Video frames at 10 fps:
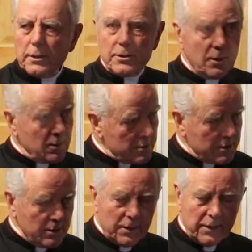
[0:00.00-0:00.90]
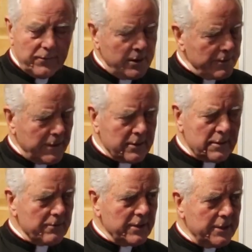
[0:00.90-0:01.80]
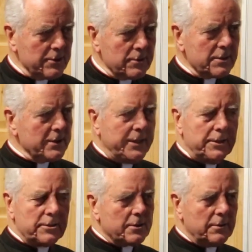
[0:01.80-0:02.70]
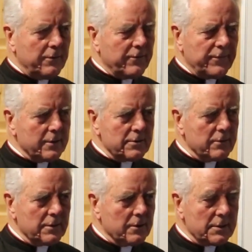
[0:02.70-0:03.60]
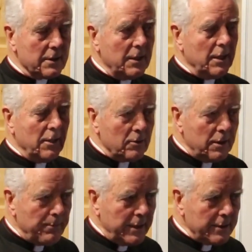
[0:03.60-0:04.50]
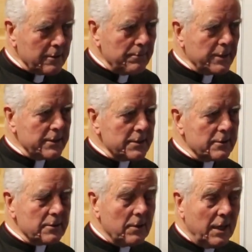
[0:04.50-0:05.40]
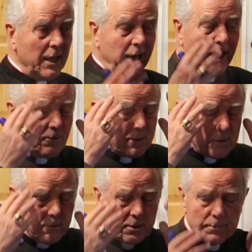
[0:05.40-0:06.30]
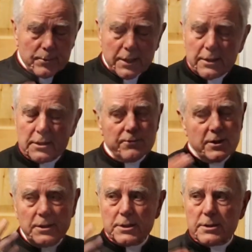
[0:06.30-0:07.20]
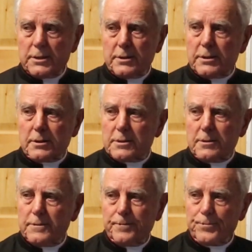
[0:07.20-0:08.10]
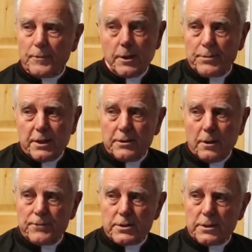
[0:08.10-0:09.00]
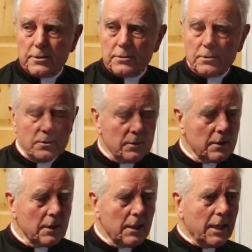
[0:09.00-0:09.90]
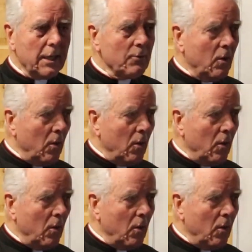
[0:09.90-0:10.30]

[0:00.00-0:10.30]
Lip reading: The dogs don't have the faculties of the angels don't have the faculties of the dogs. Only man combines the two. How the two combine is very mysterious, but they obviously do. I'm